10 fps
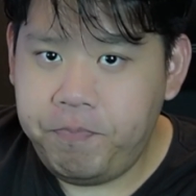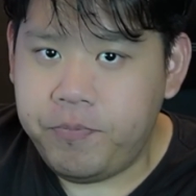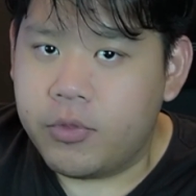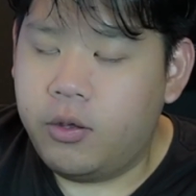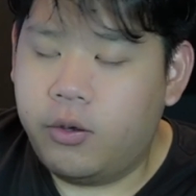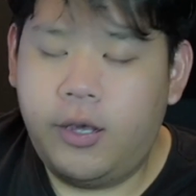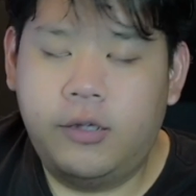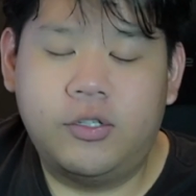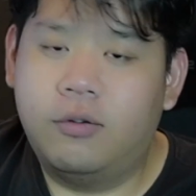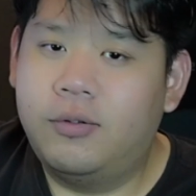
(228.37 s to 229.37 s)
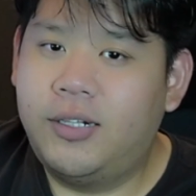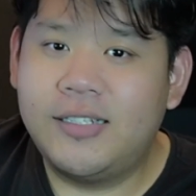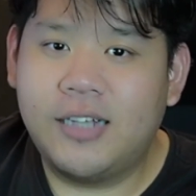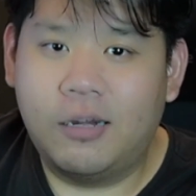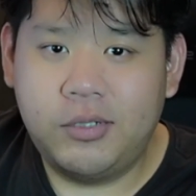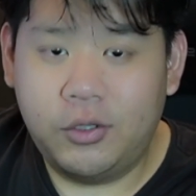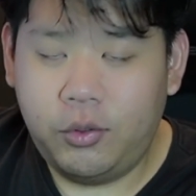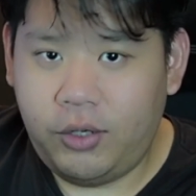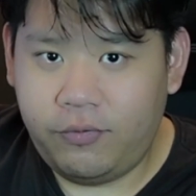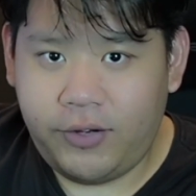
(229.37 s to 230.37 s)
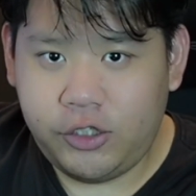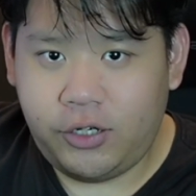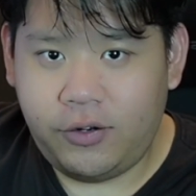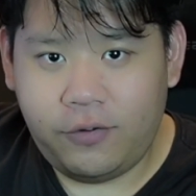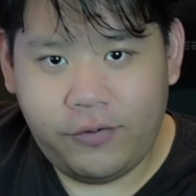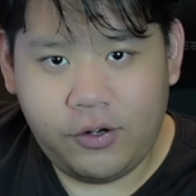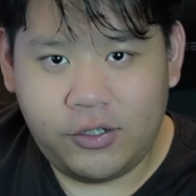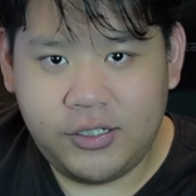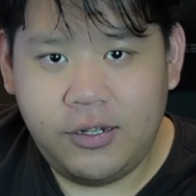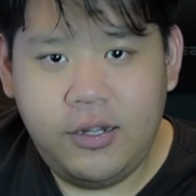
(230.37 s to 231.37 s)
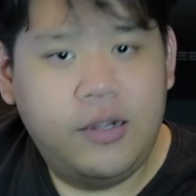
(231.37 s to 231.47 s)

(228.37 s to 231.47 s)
Okay, so this comes down to inflation, of course.